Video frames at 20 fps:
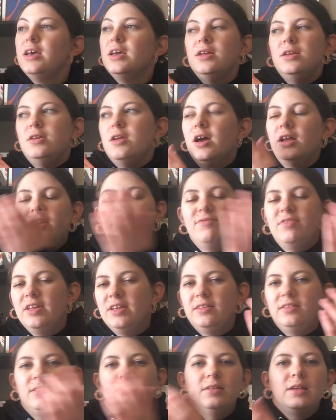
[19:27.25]
None of
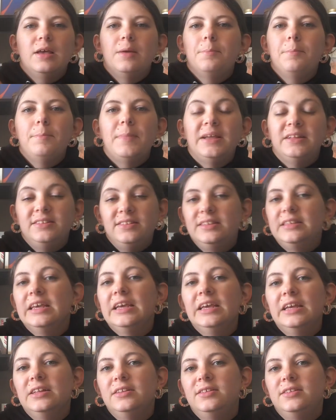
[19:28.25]
this made
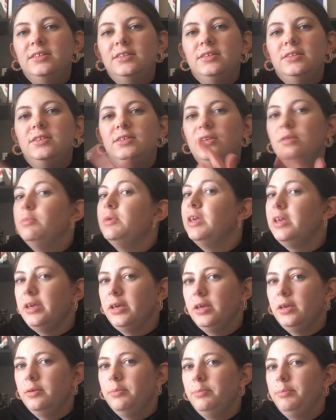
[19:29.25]
sense to
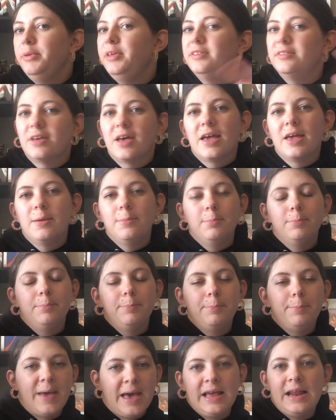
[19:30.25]
me because I am
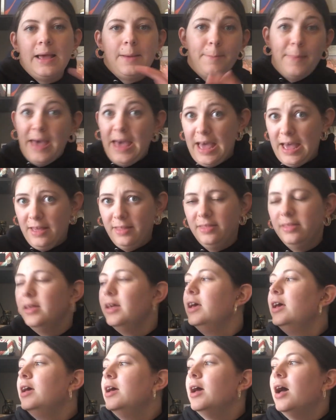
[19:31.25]
bad at
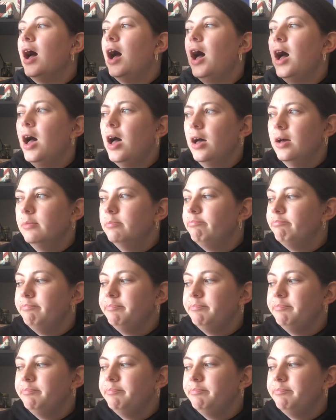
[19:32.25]
math.